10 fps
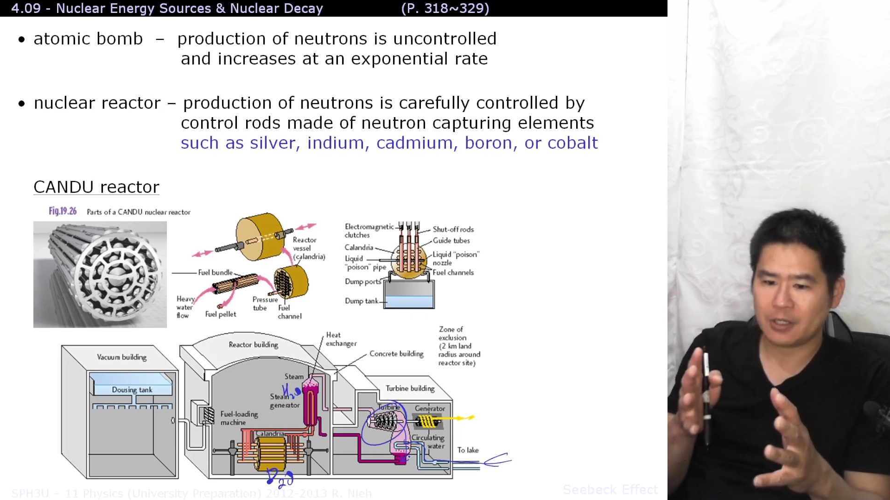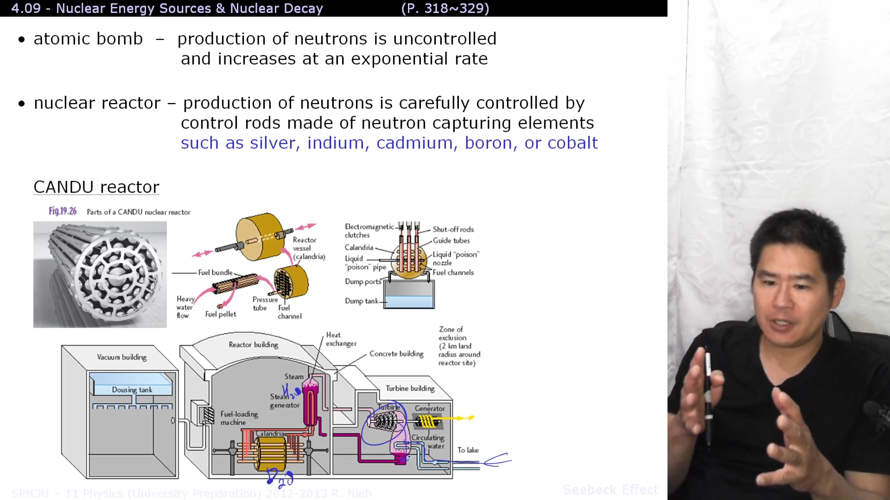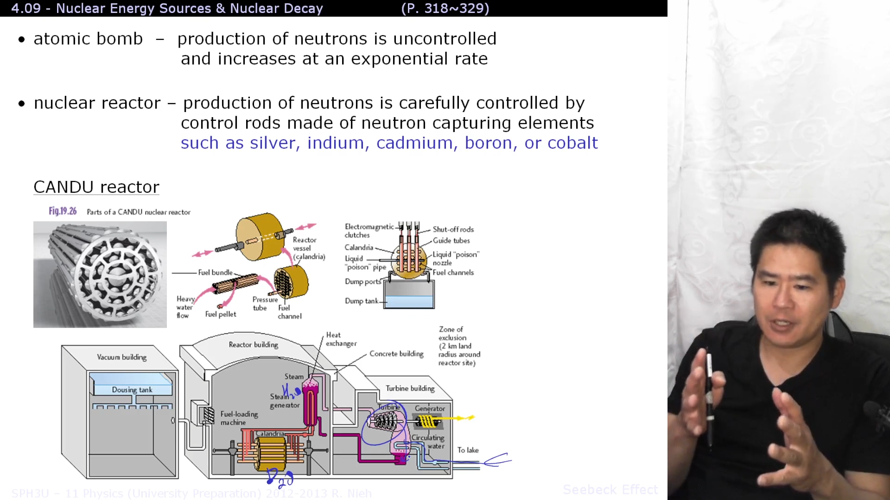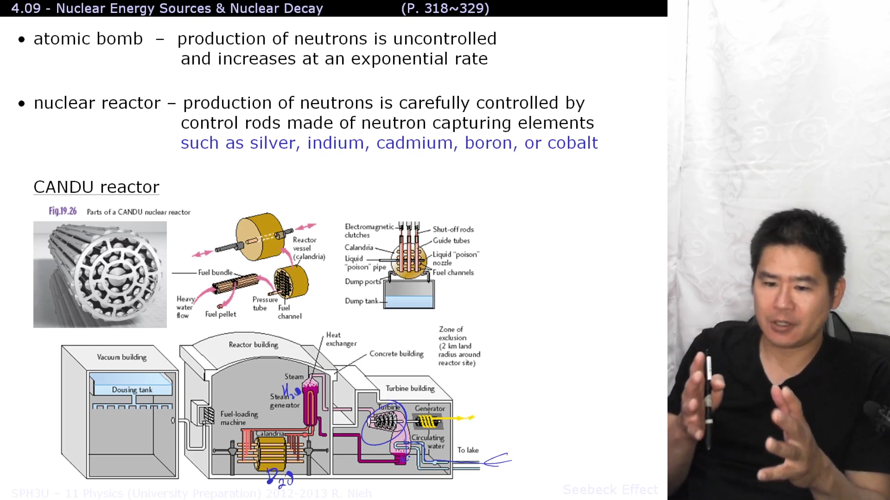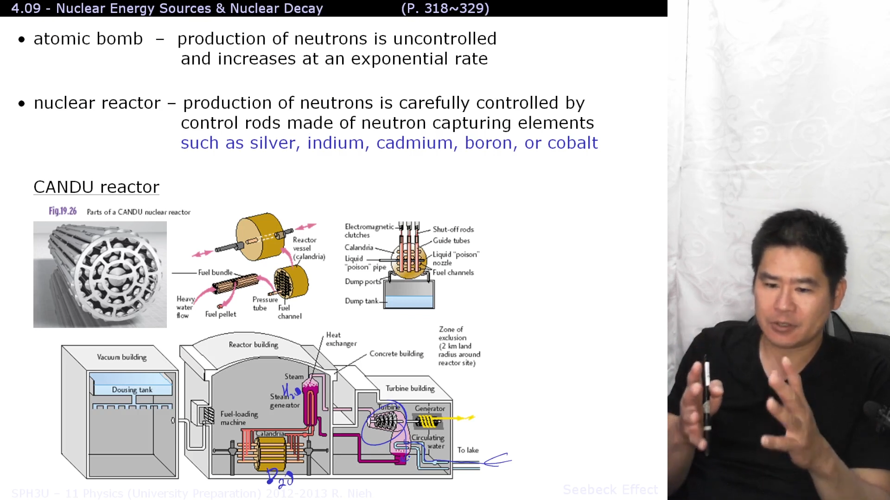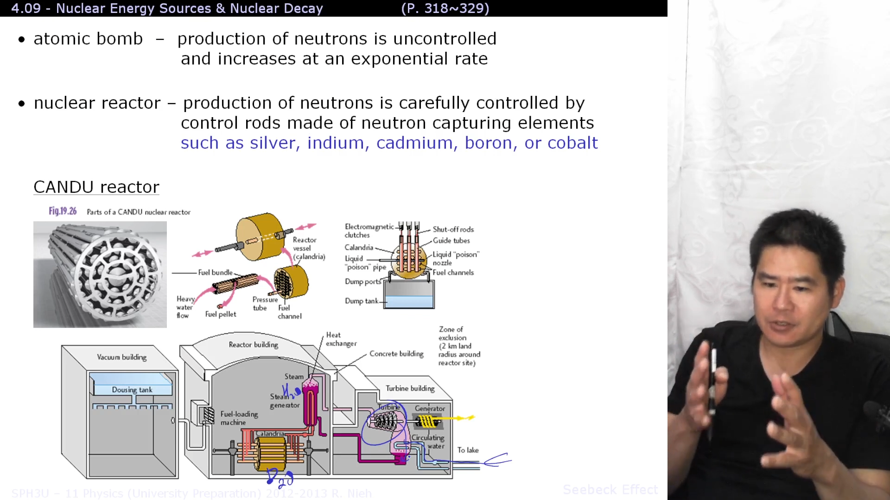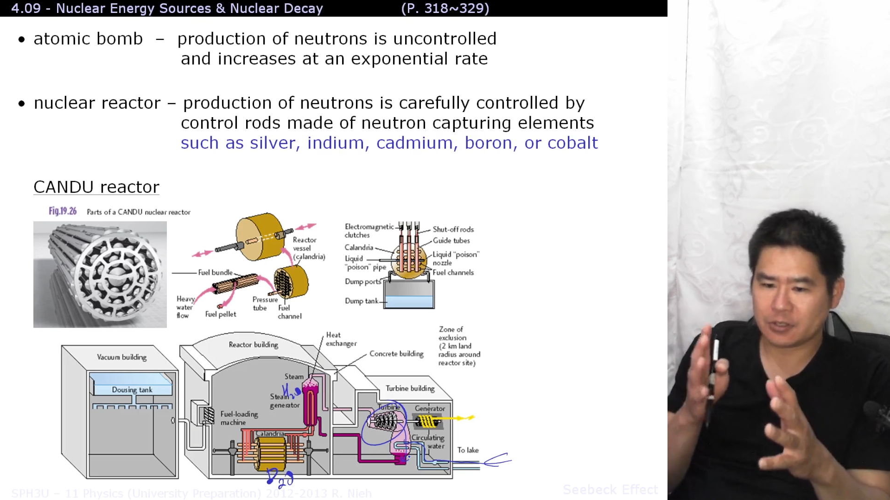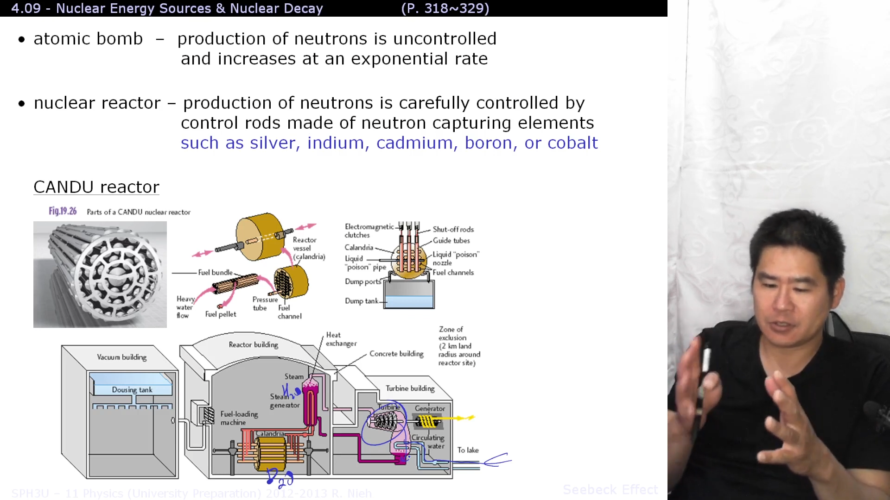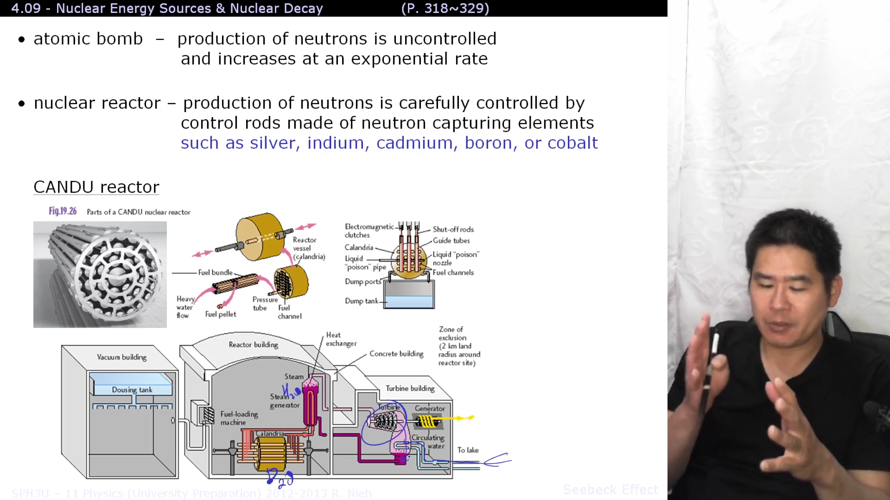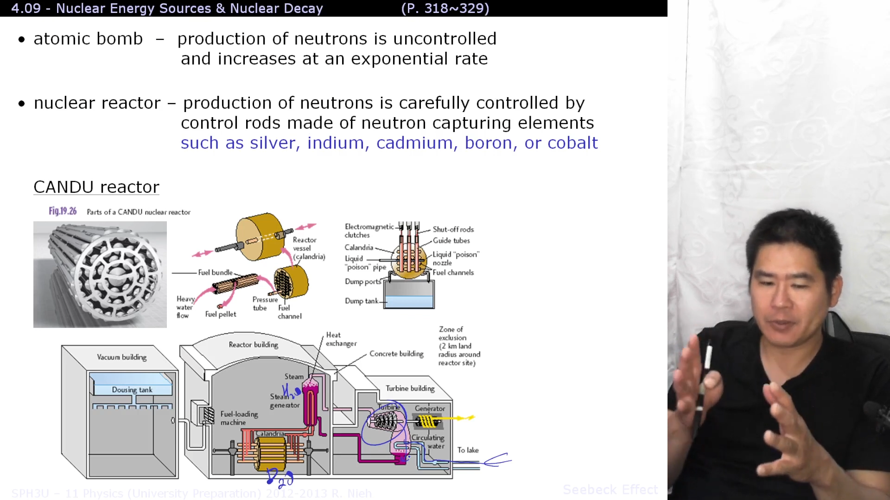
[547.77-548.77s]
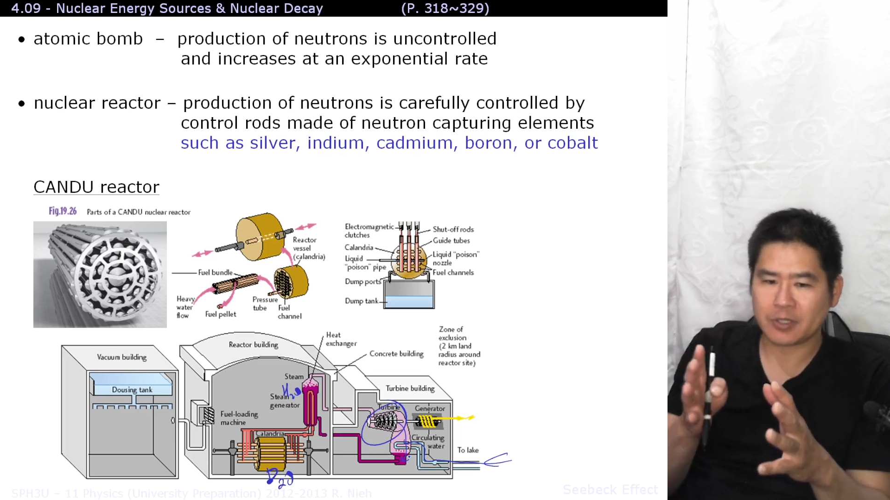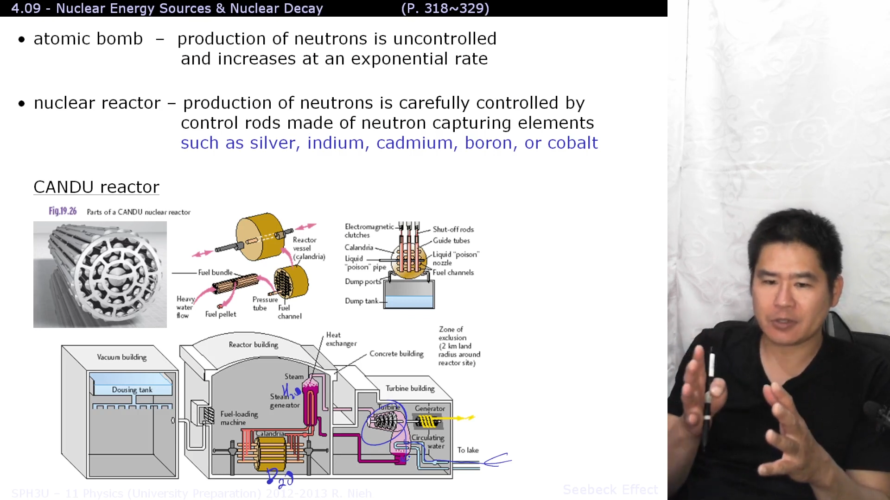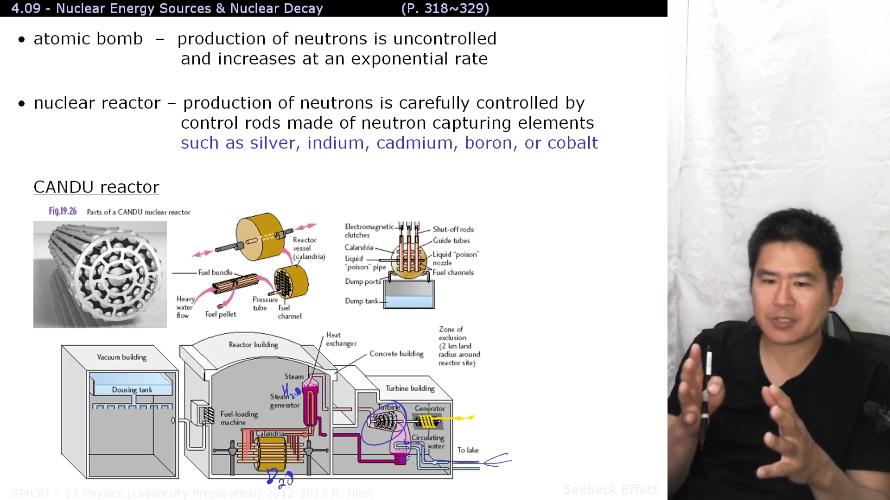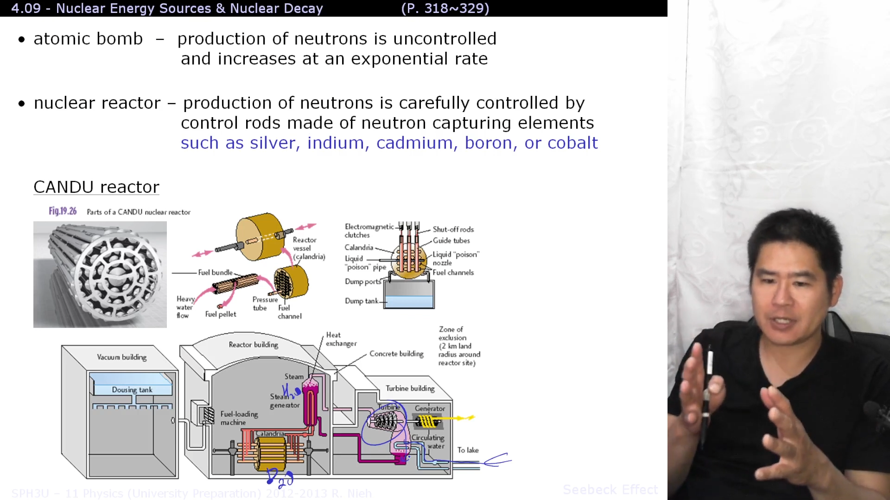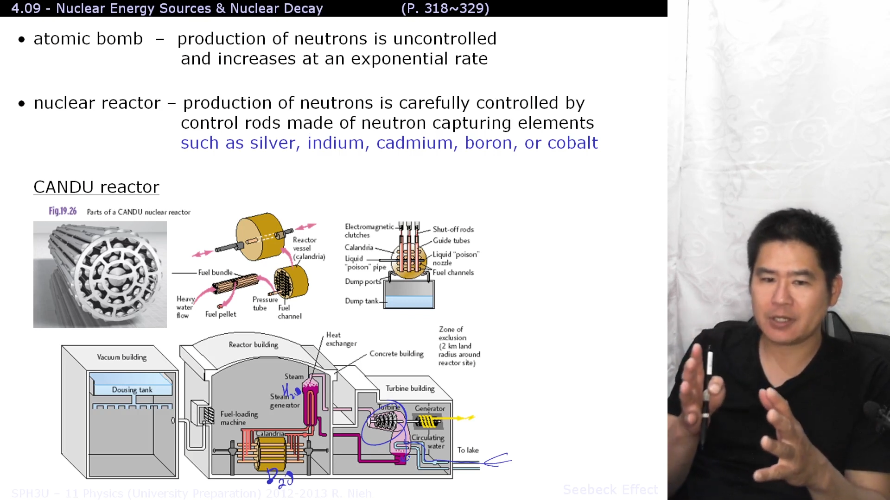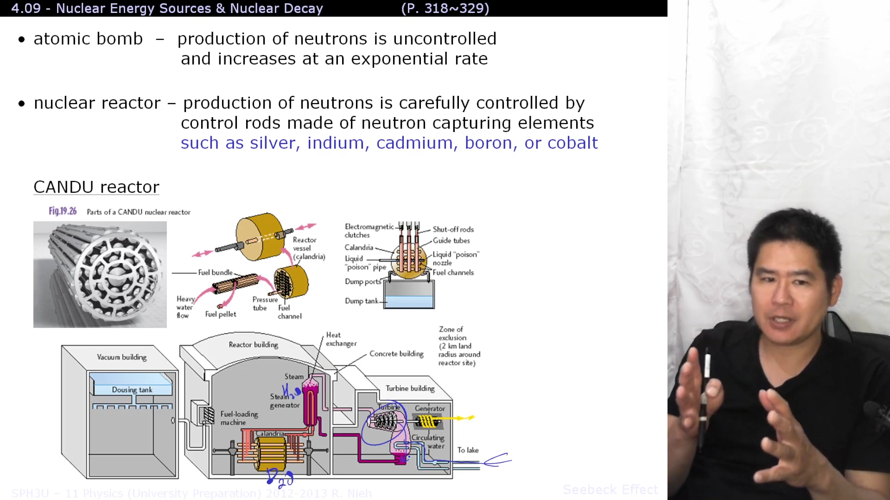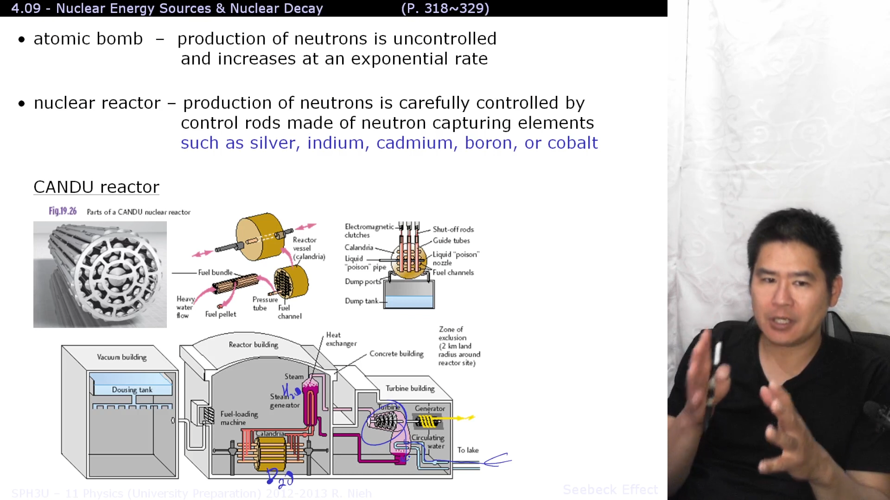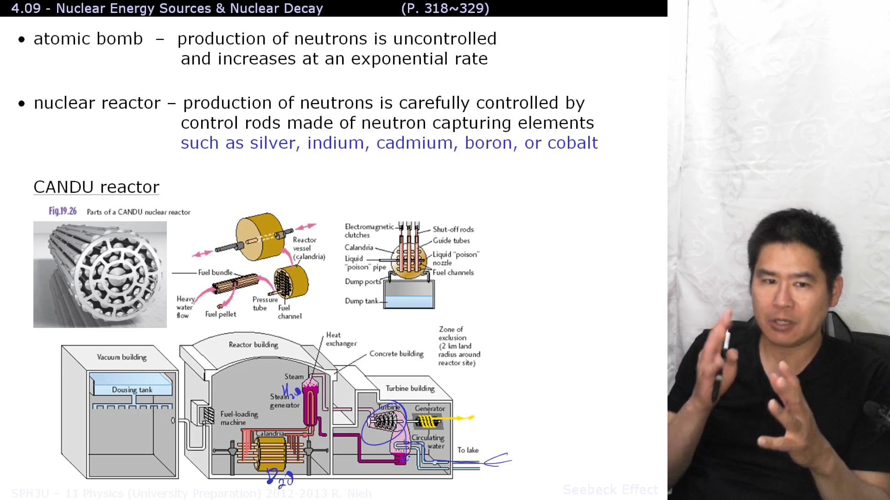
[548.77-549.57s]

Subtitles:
compared to the other side,